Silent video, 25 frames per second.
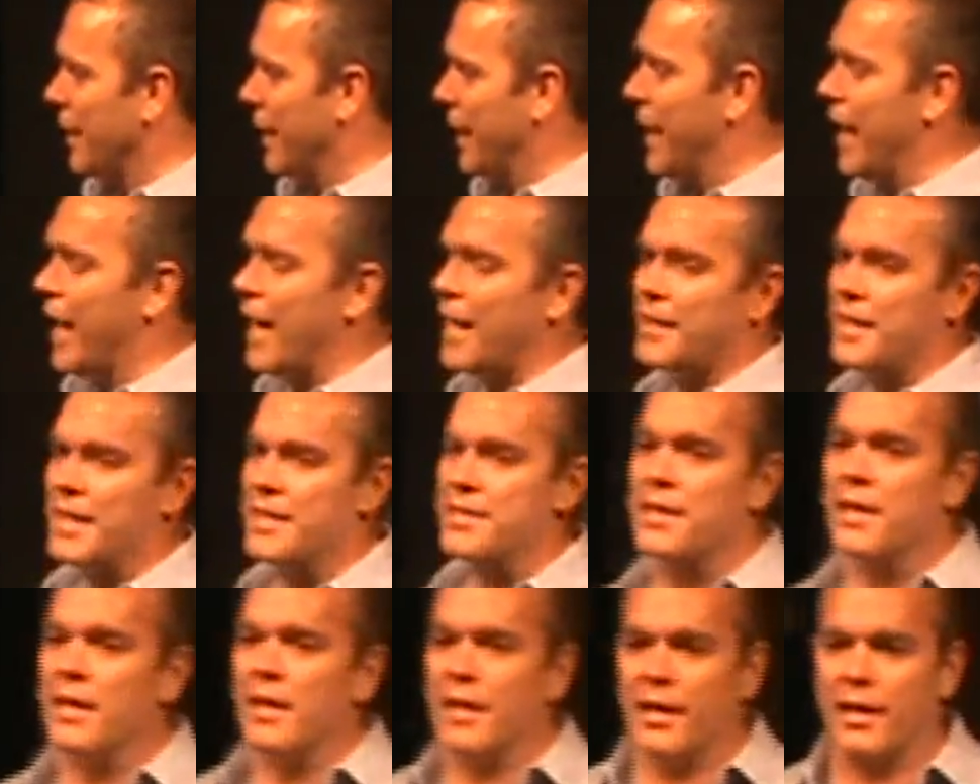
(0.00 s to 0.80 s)
He had
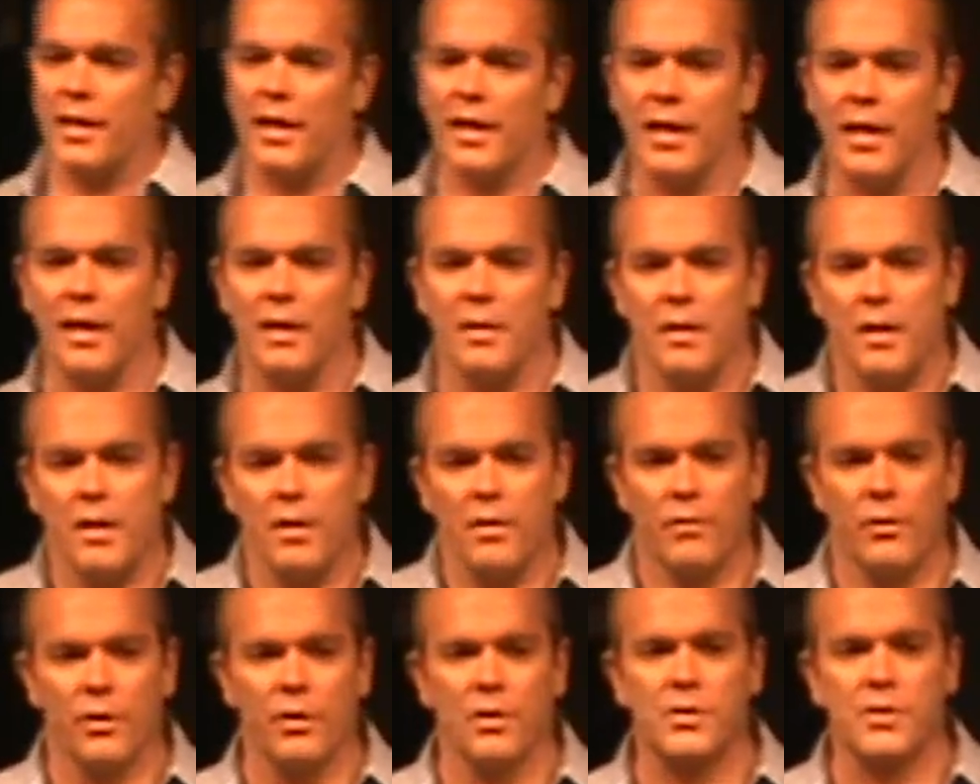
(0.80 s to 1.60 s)
these kind of
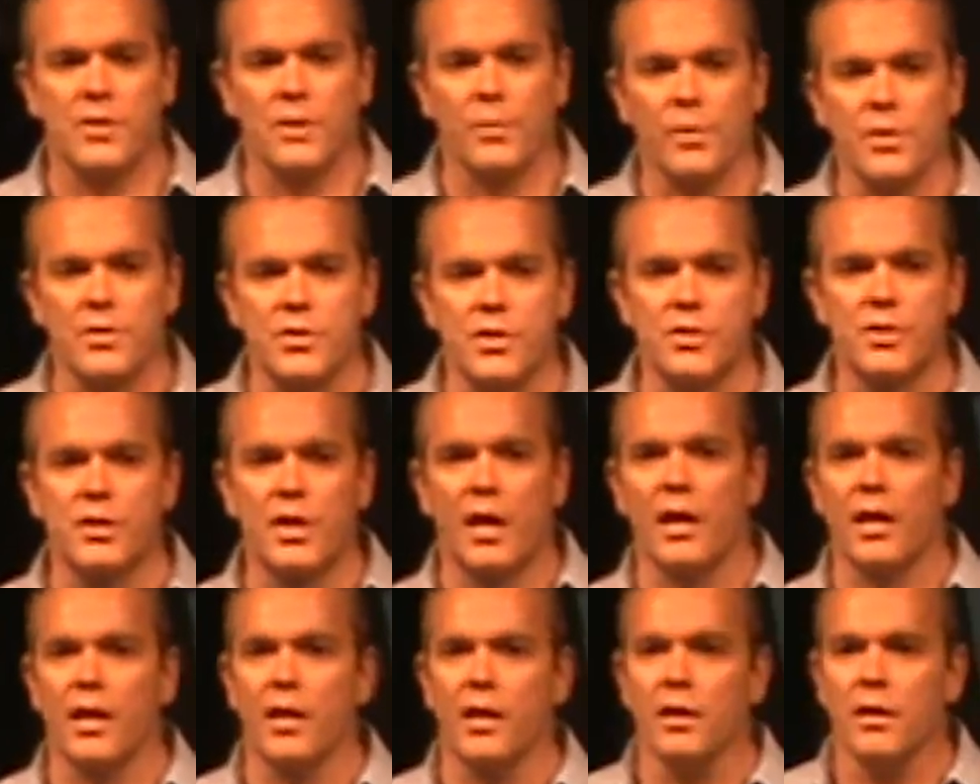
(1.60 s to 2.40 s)
folks that were
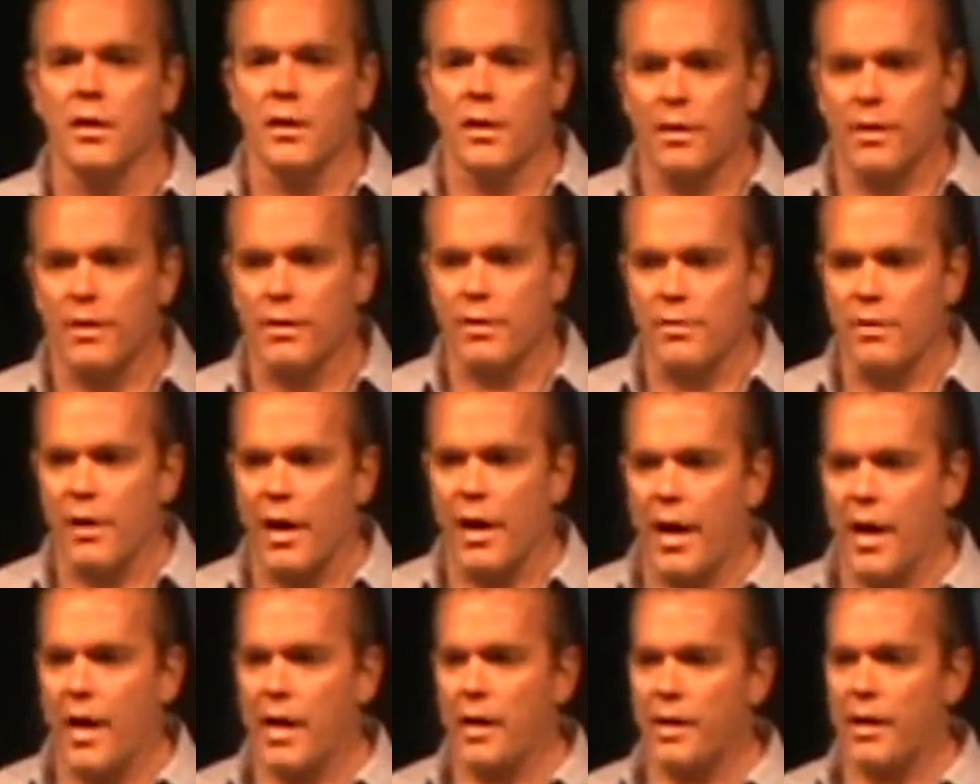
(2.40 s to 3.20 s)
just kind of, you know,
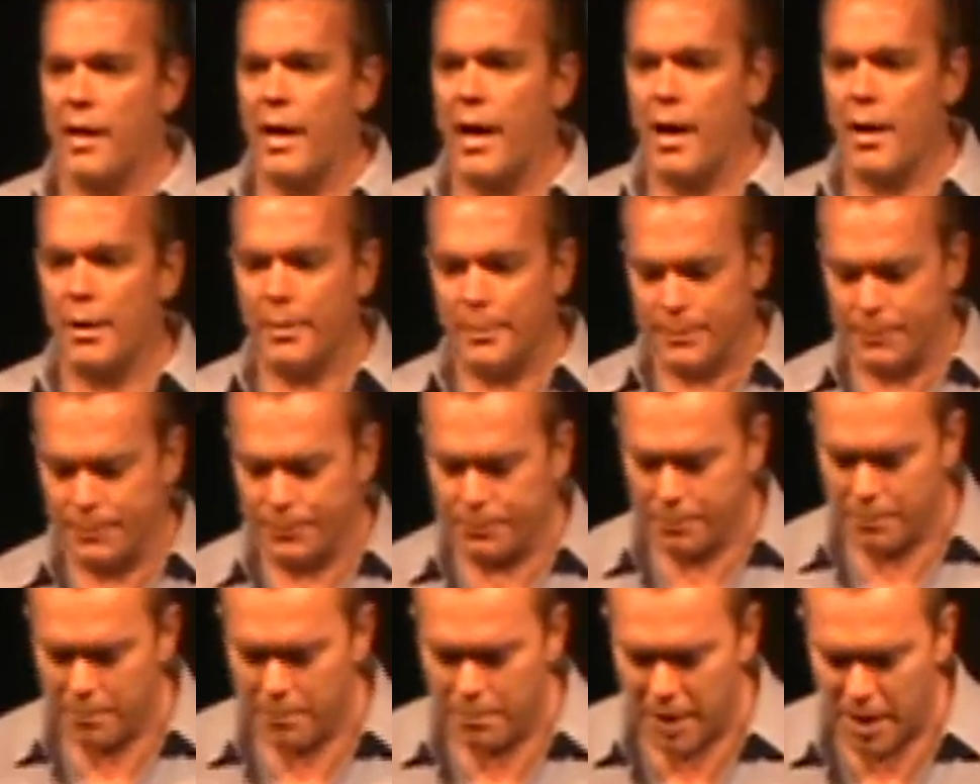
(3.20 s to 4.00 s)
hanging out,
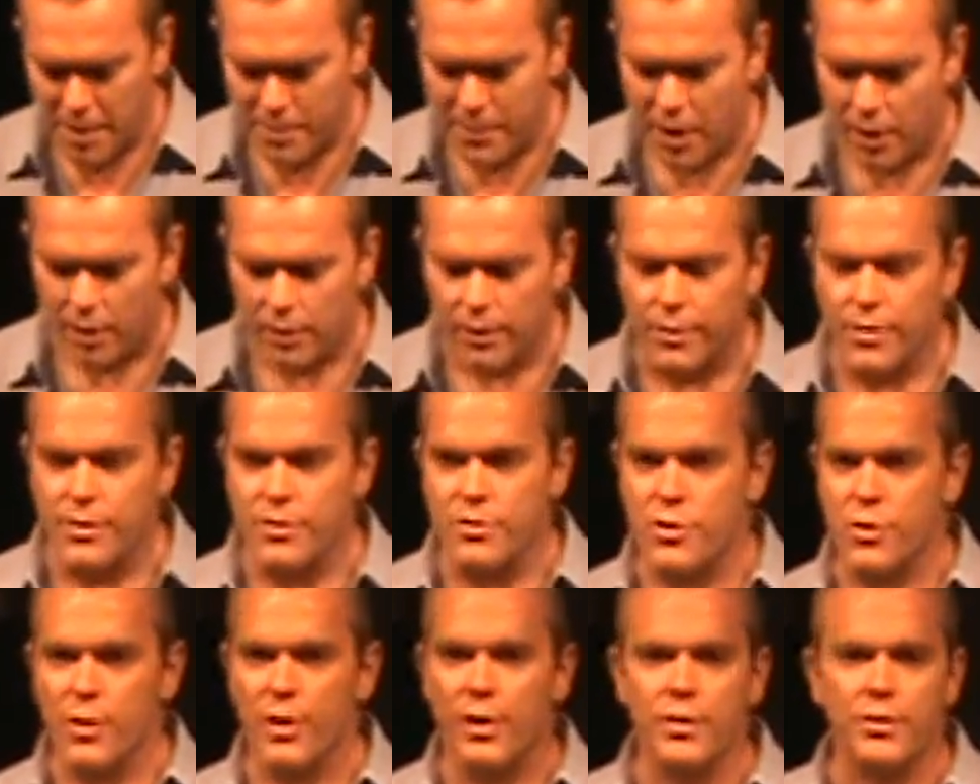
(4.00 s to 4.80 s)
and maybe you'll learn
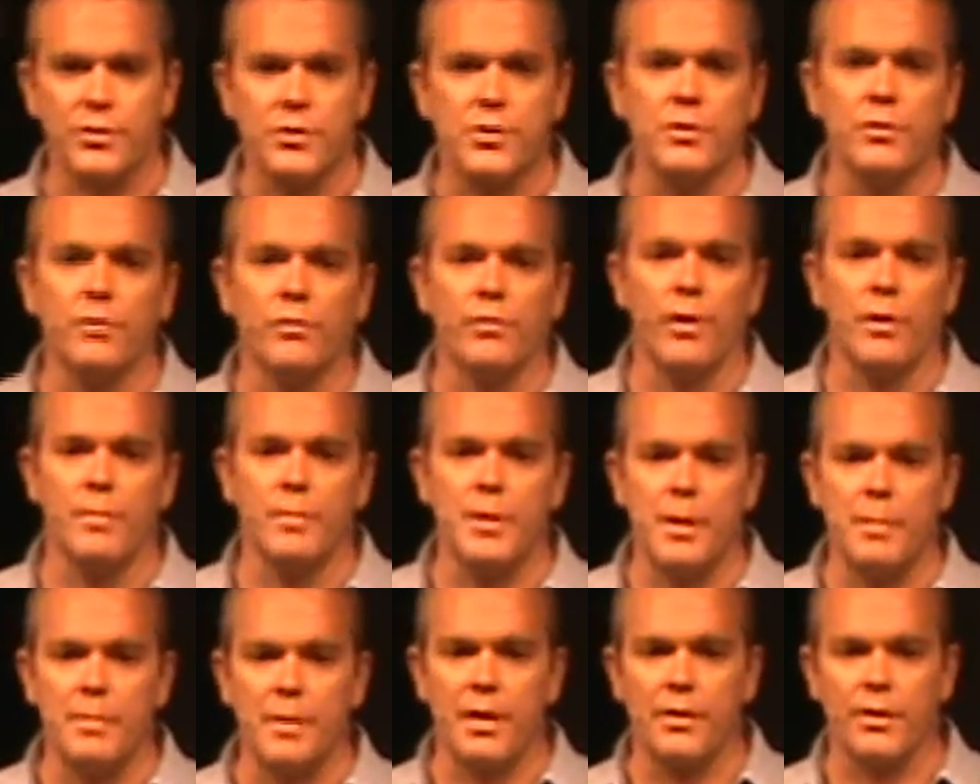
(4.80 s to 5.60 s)
a trick or two from
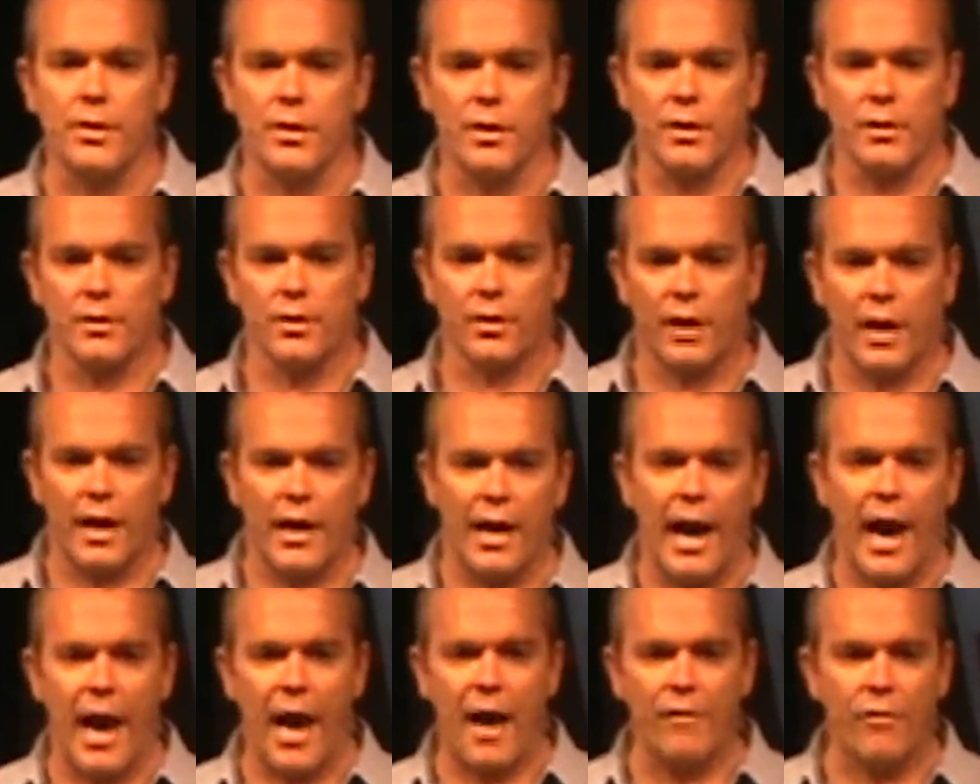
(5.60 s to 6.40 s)
him, and they're
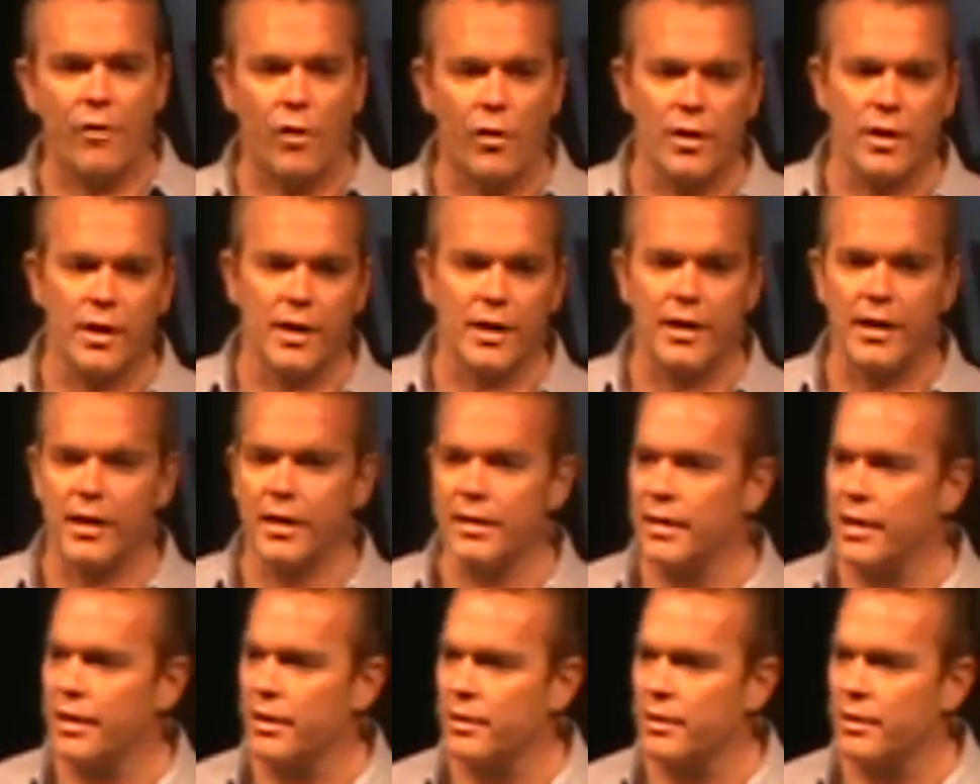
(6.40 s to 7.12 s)
kind of half-hearted in.